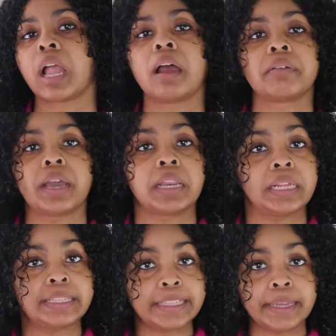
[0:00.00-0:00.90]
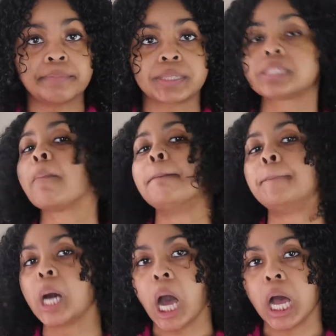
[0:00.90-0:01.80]
I don't got any lips,
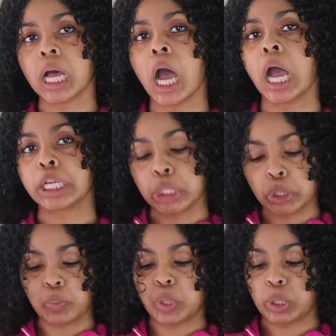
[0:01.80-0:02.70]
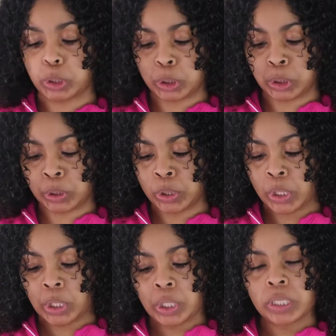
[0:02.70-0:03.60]
but I can do this.
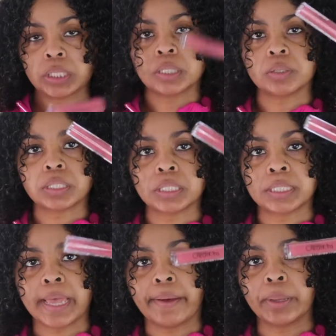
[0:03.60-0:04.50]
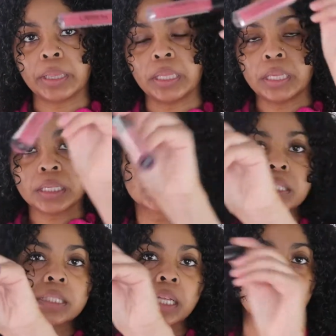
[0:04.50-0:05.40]
So this is how it
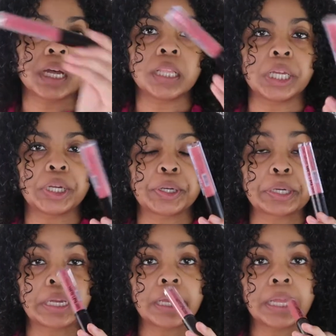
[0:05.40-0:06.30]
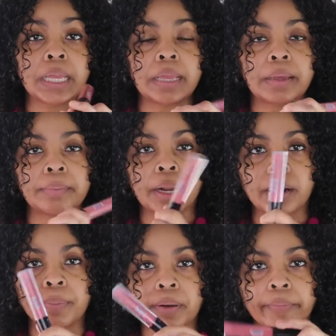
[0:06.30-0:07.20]
looks, the color. I'm not
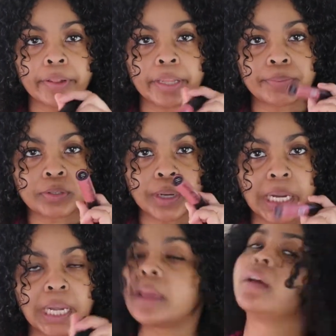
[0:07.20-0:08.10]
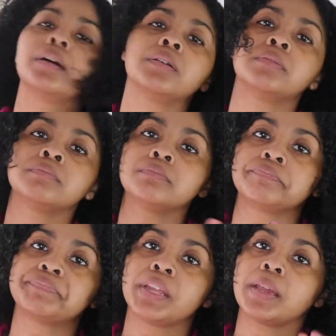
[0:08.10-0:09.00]
gonna put on my lips right now,
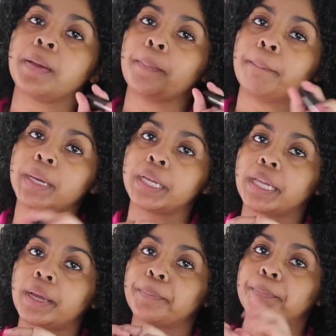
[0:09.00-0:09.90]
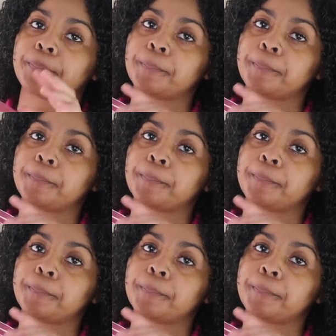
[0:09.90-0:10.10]
but yeah.